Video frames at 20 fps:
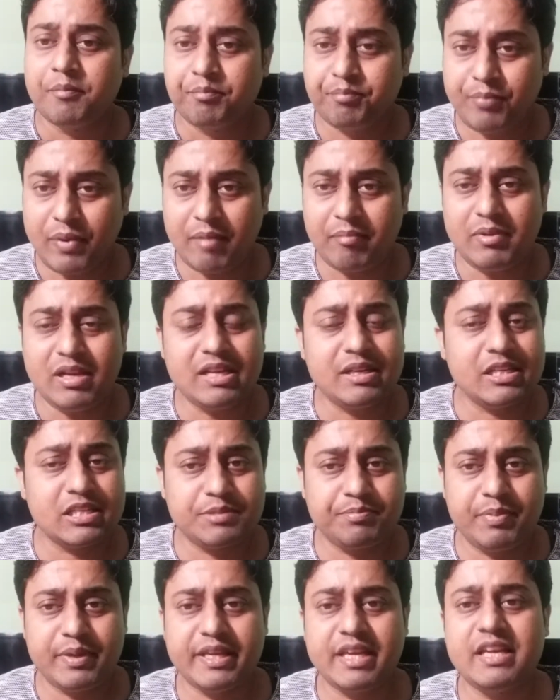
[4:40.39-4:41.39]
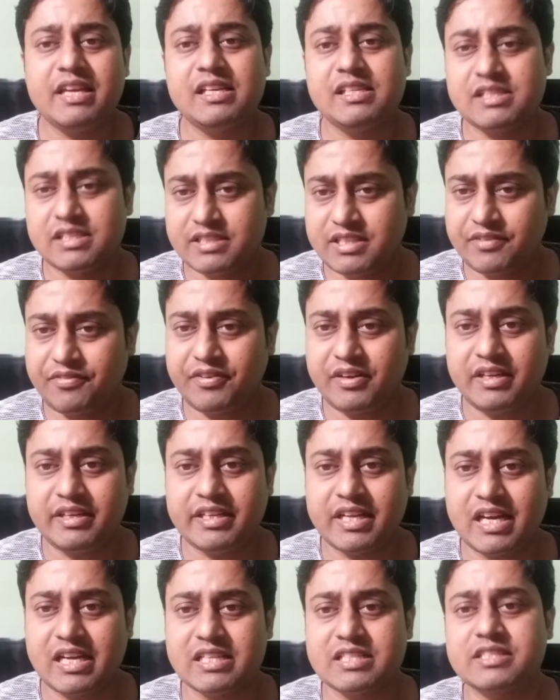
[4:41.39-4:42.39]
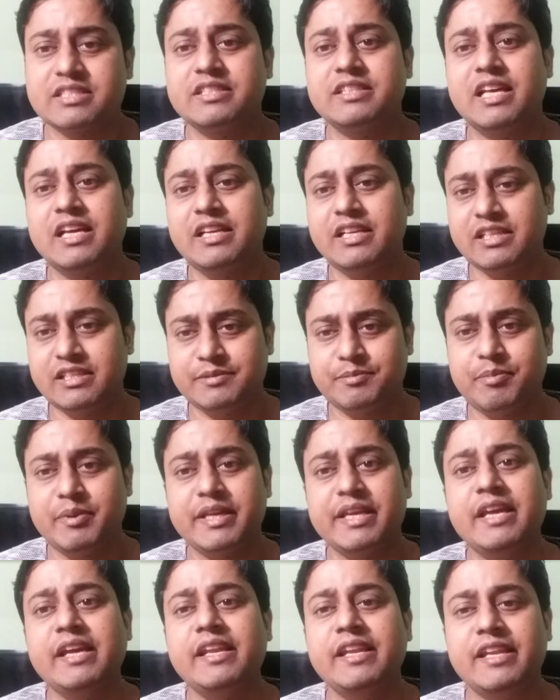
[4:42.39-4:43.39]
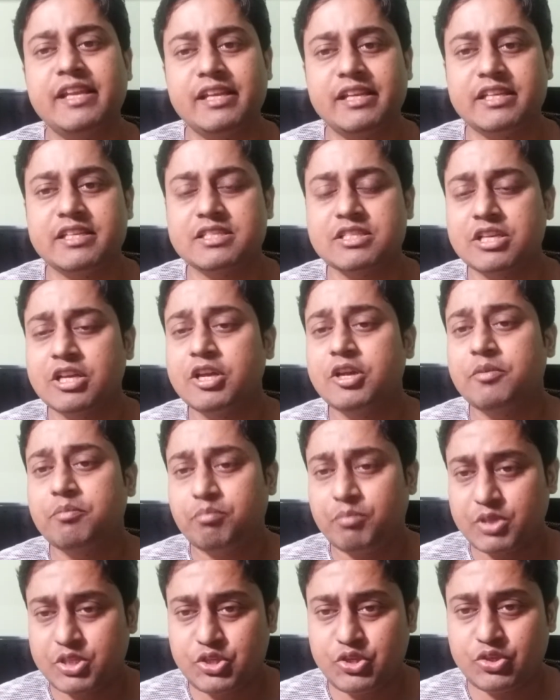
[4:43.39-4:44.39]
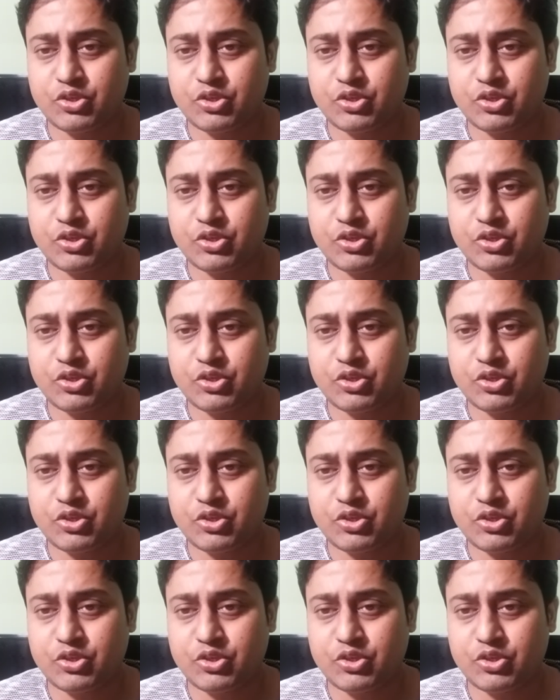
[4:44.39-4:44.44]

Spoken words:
Public speaking is a different task than speaking in English, but